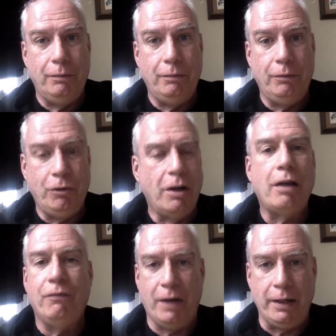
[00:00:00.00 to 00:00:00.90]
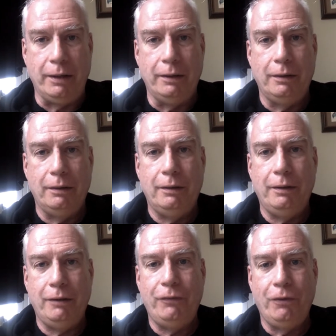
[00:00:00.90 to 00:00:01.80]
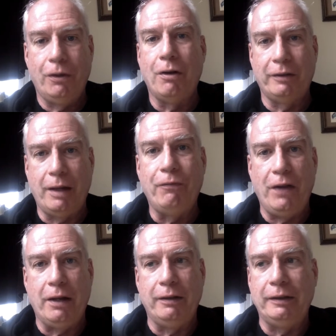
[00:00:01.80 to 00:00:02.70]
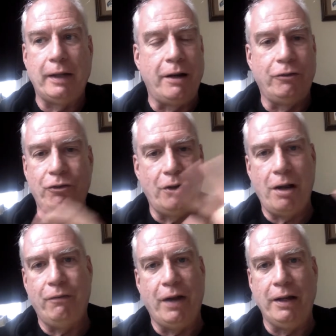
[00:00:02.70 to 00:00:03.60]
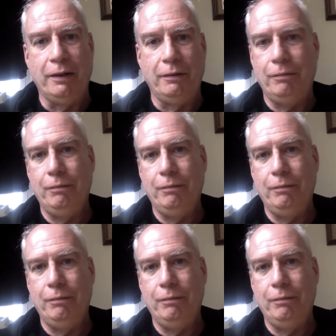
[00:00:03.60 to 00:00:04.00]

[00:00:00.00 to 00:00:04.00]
You're not invited. If you're a longtime fan of these characters, you're not invited.